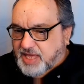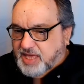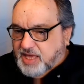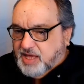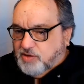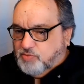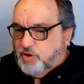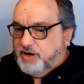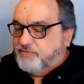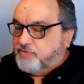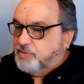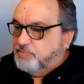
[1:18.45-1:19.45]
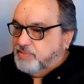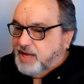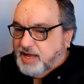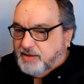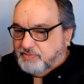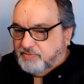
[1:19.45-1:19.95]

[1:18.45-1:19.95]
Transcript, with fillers: Quoting from uh,